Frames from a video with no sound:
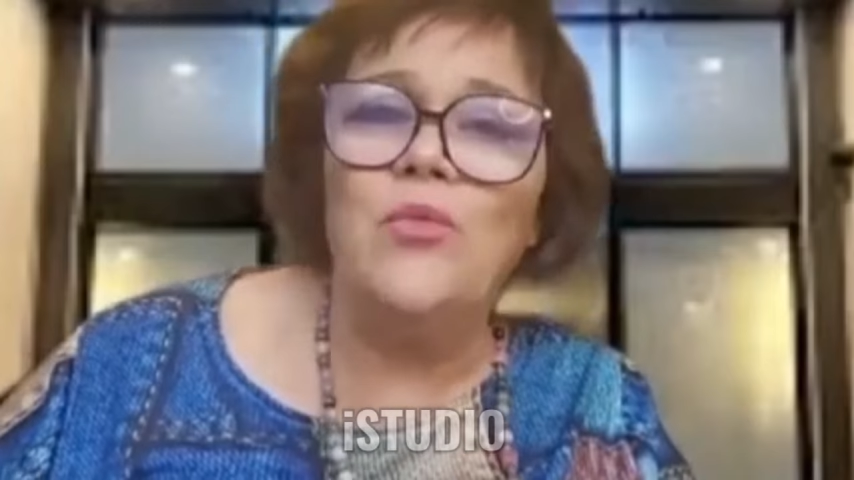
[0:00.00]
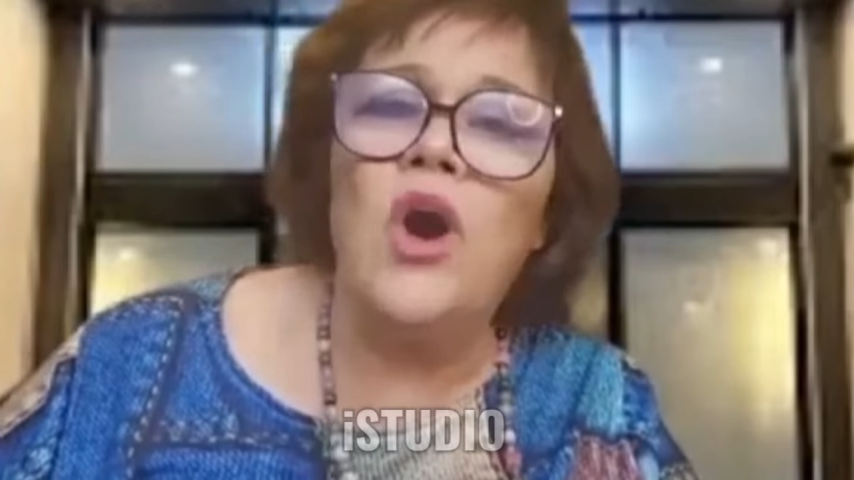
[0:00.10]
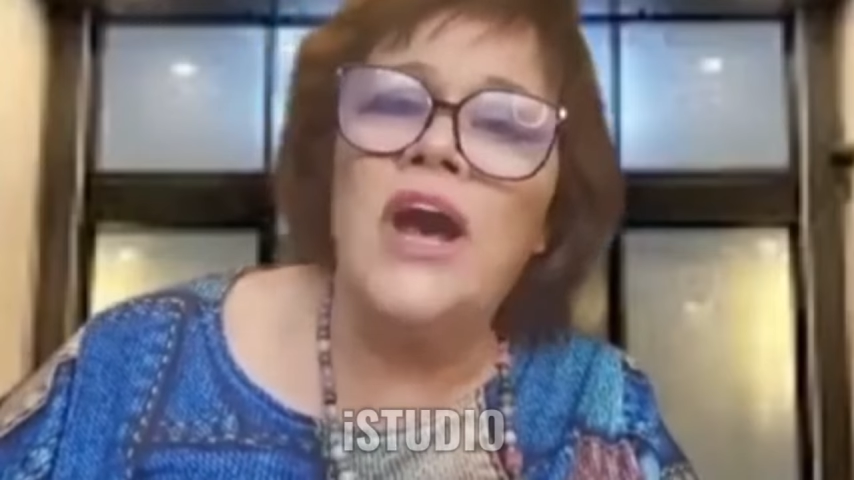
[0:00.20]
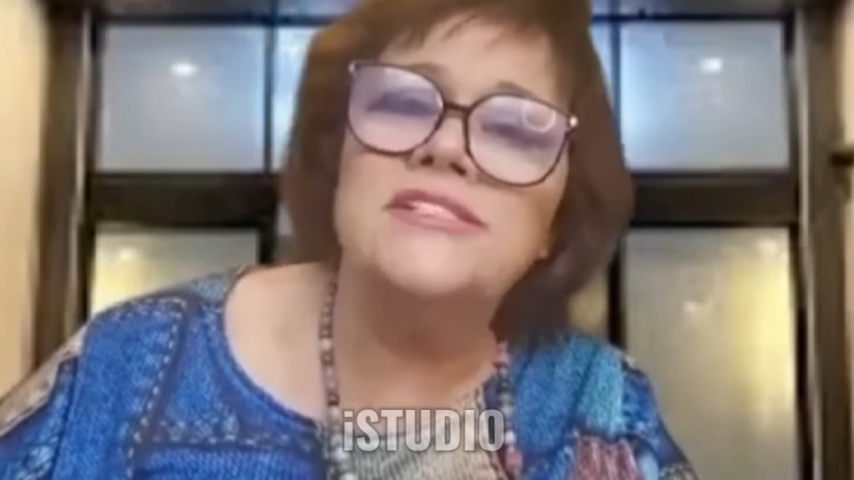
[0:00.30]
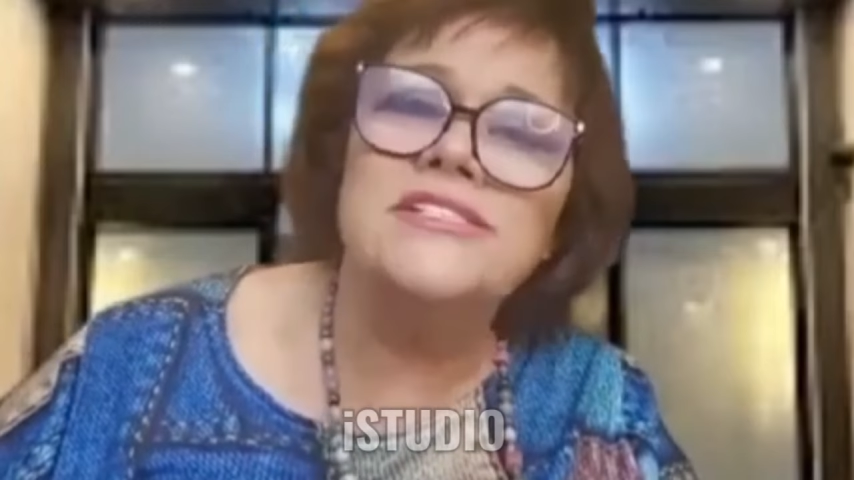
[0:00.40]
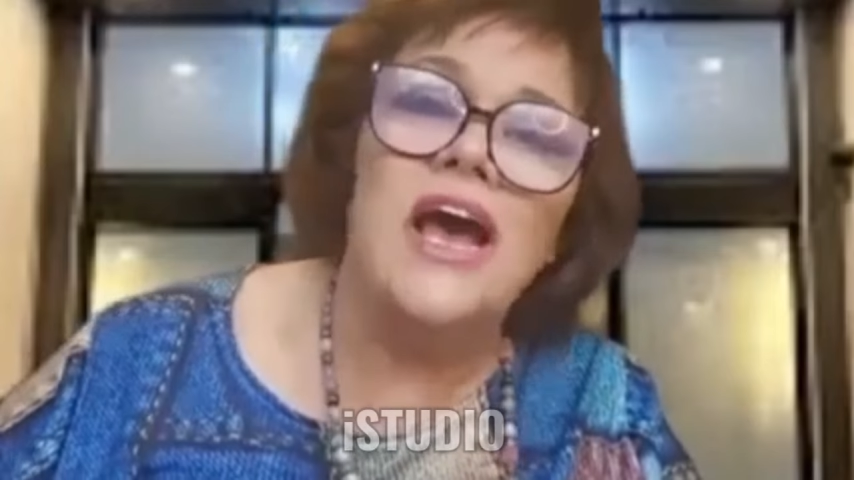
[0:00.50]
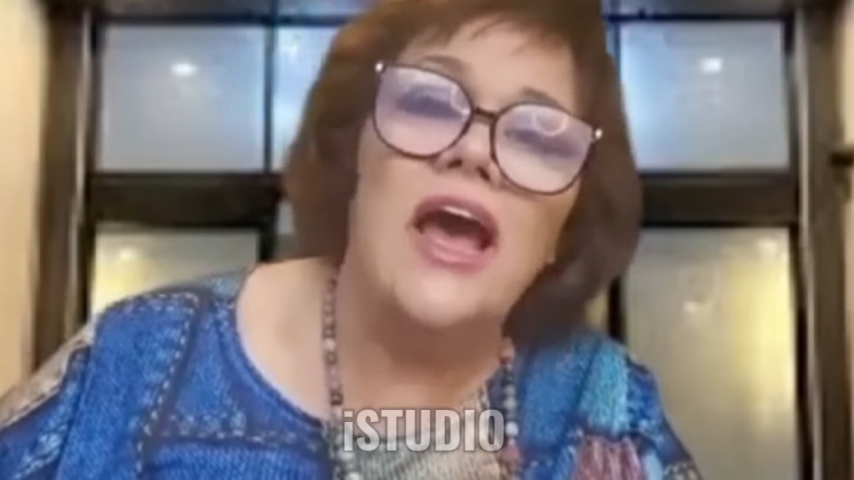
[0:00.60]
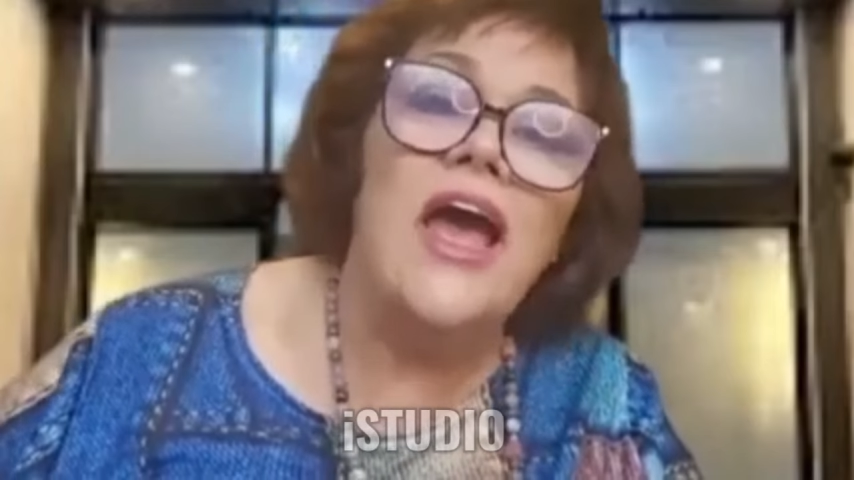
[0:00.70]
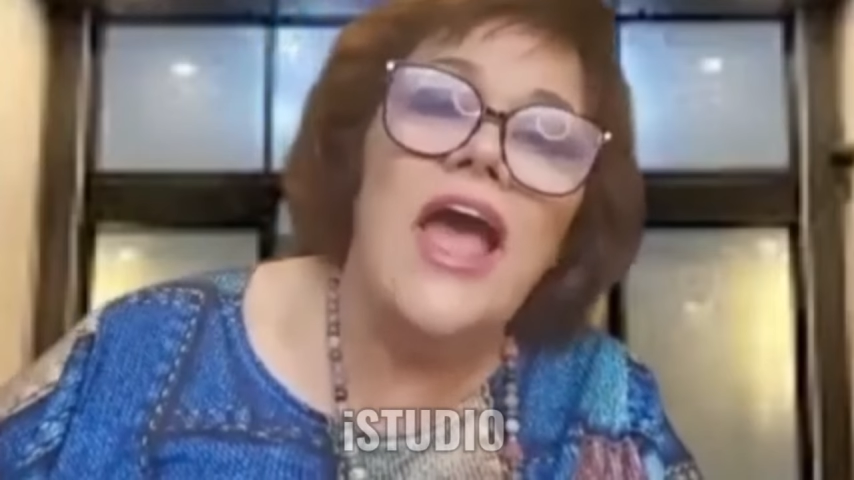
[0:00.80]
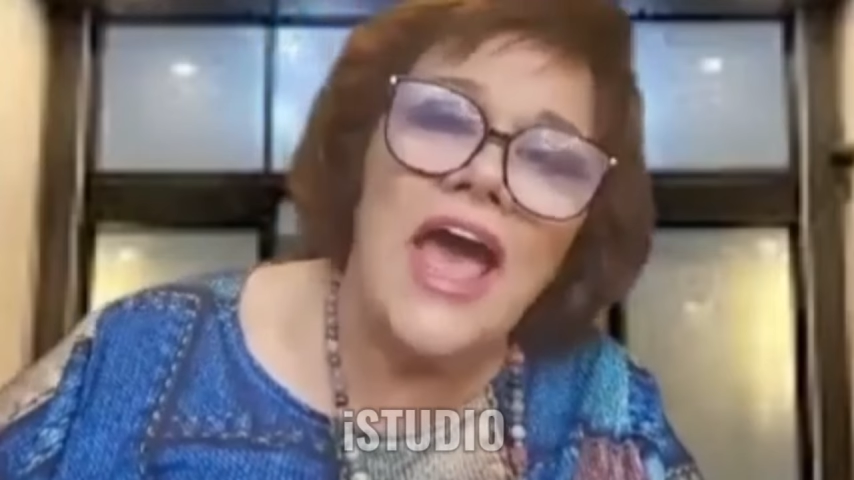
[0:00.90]
He
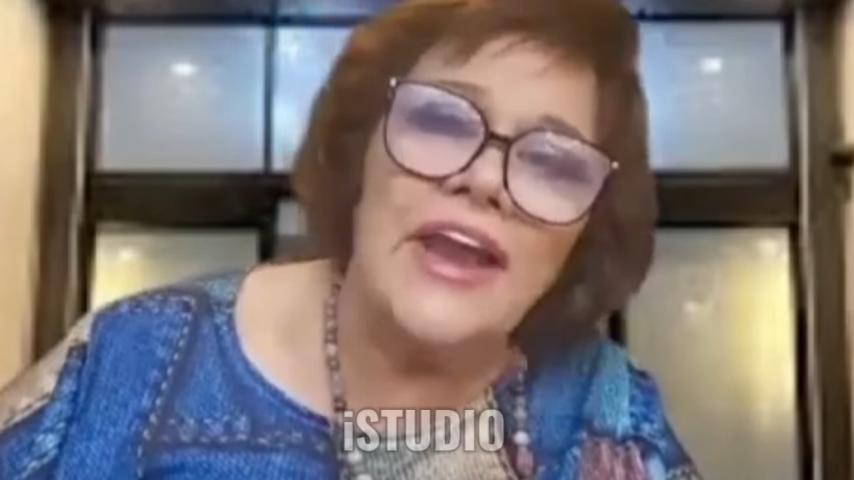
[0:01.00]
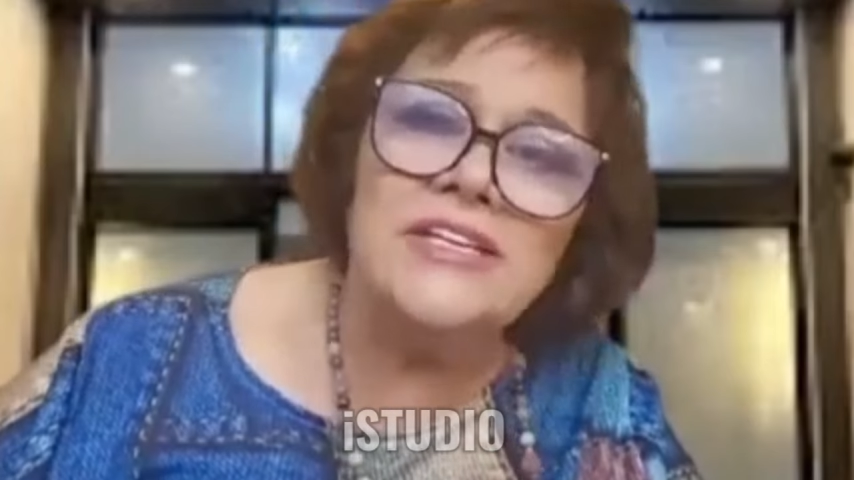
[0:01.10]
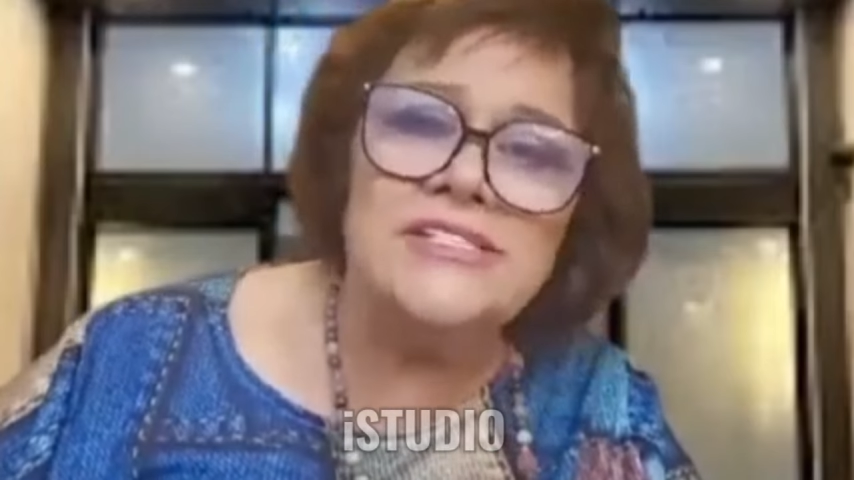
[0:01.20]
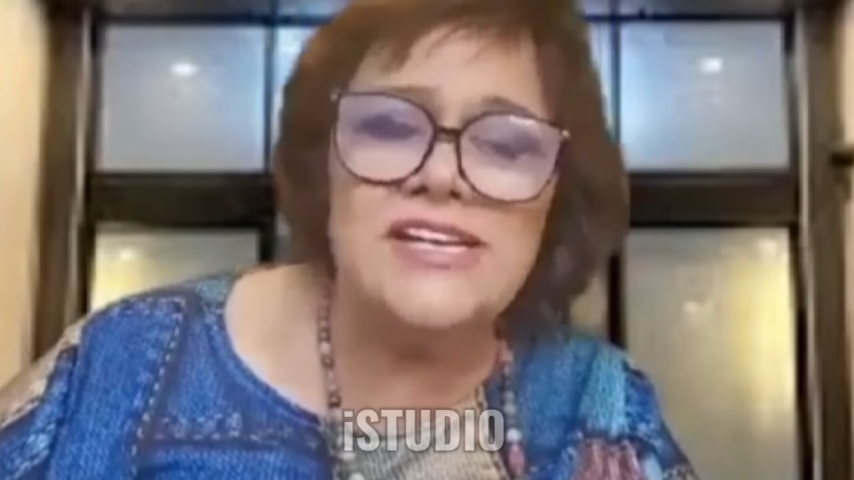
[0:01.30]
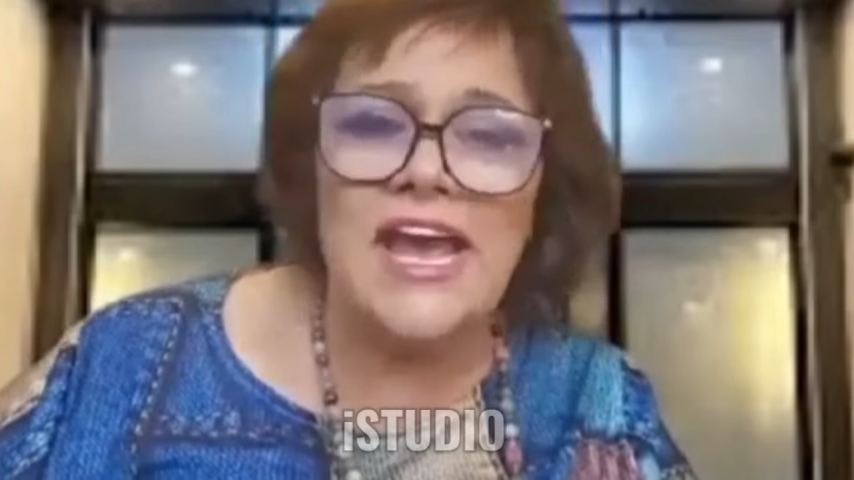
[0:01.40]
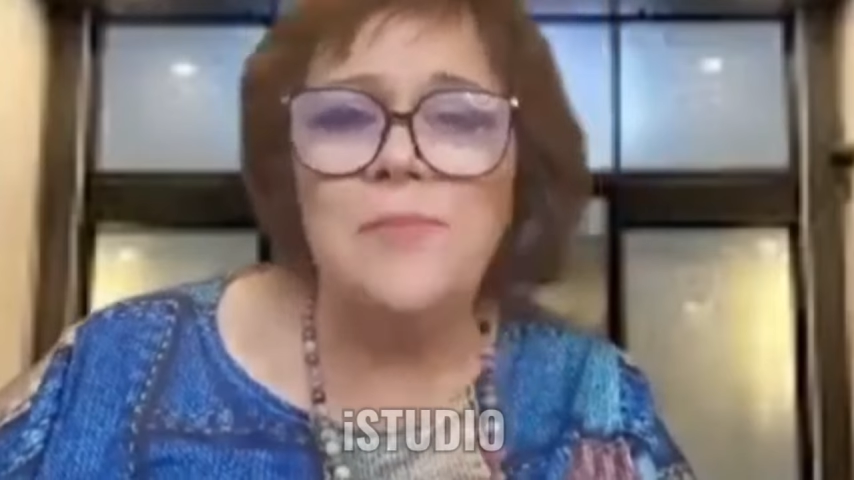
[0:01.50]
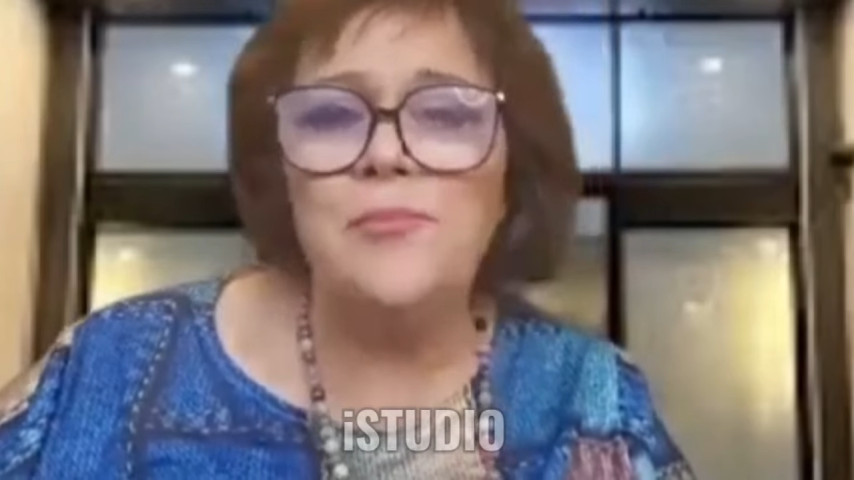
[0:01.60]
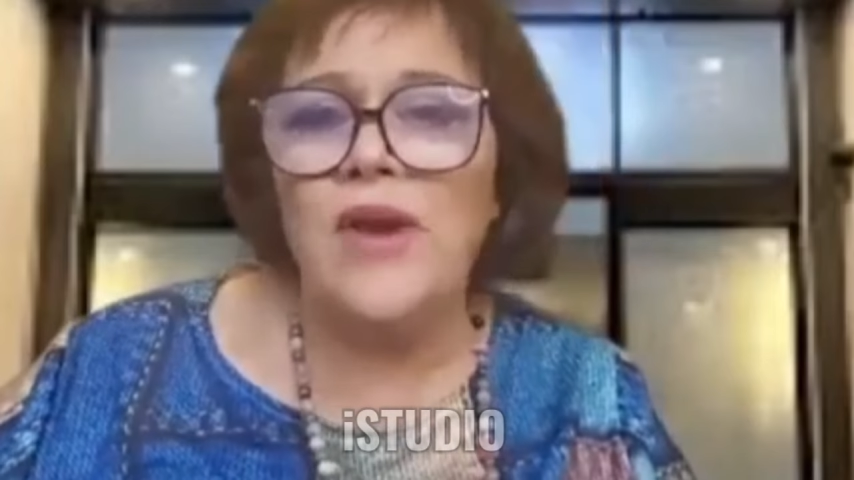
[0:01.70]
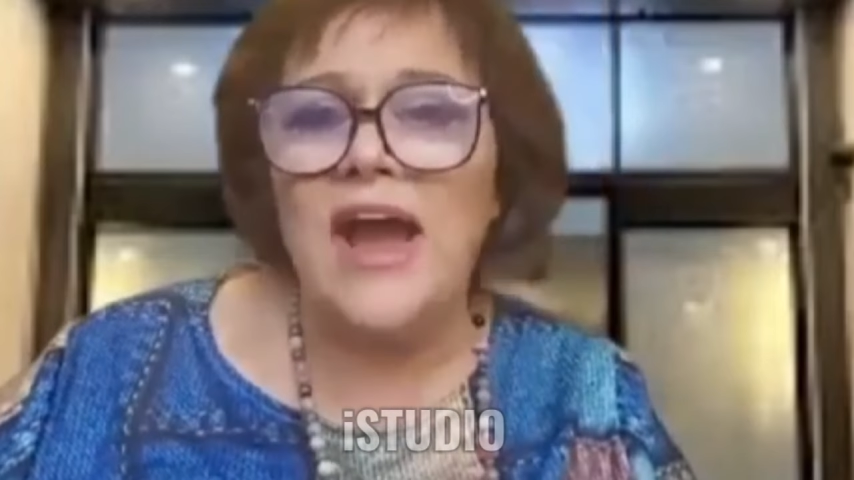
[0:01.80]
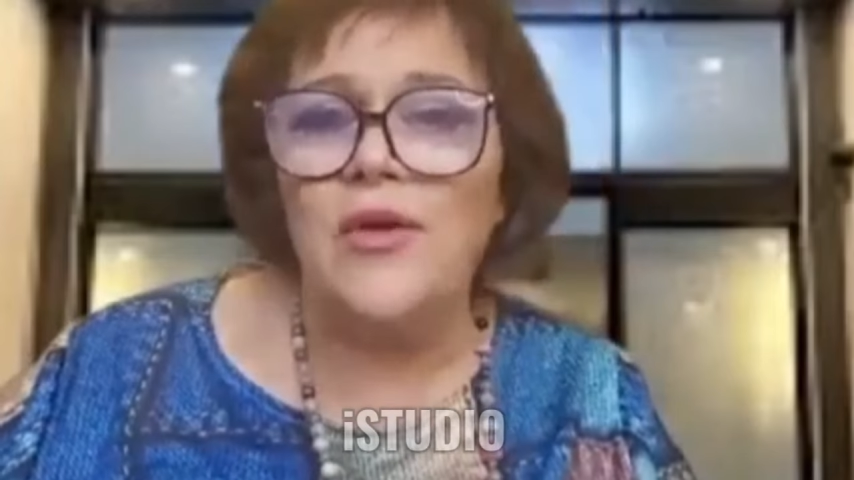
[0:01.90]
wants an
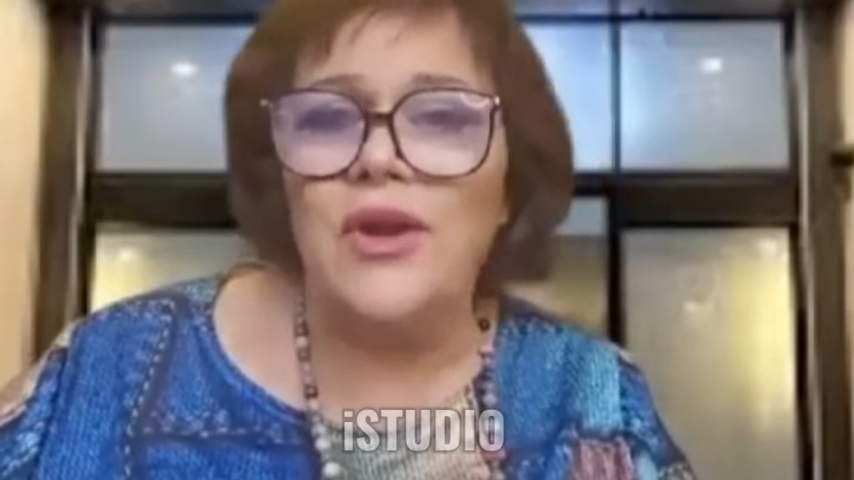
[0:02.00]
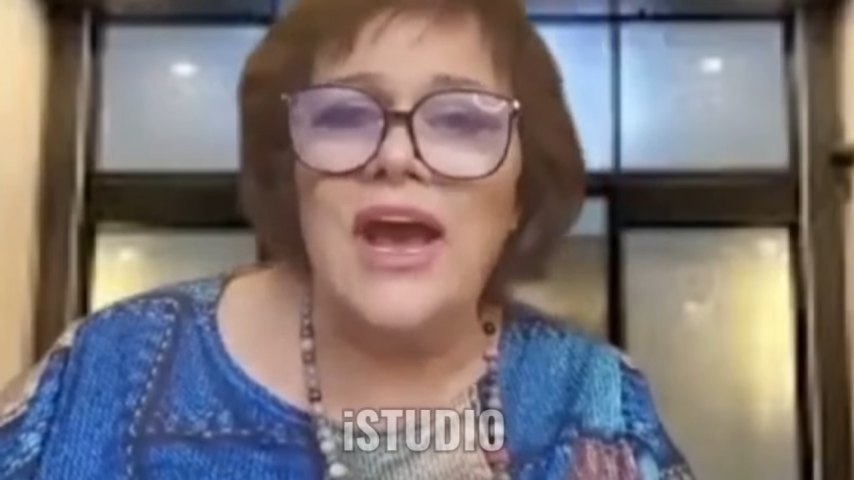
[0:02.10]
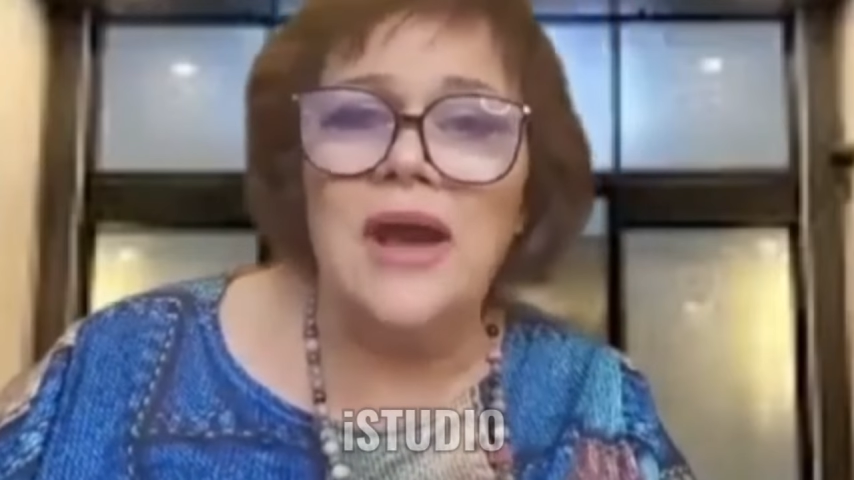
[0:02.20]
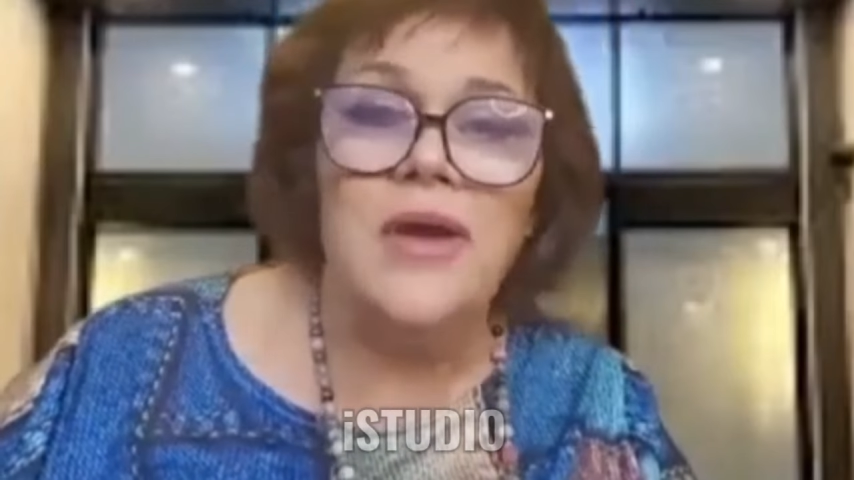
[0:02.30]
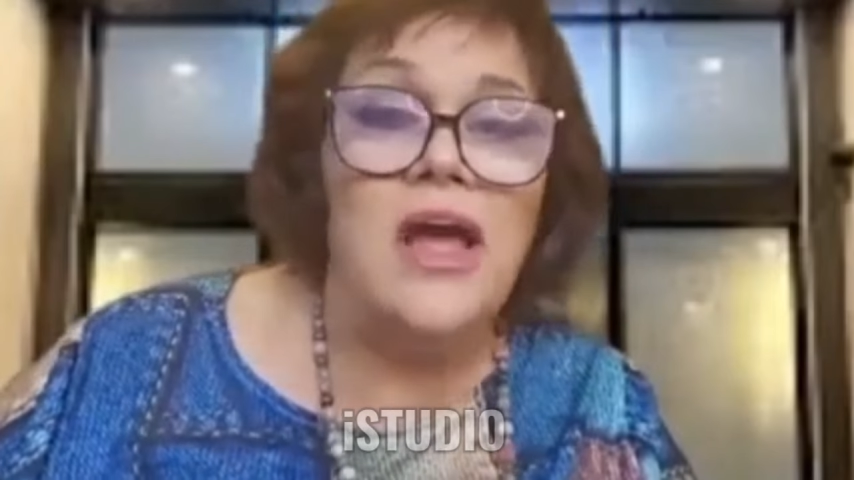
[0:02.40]
escape route.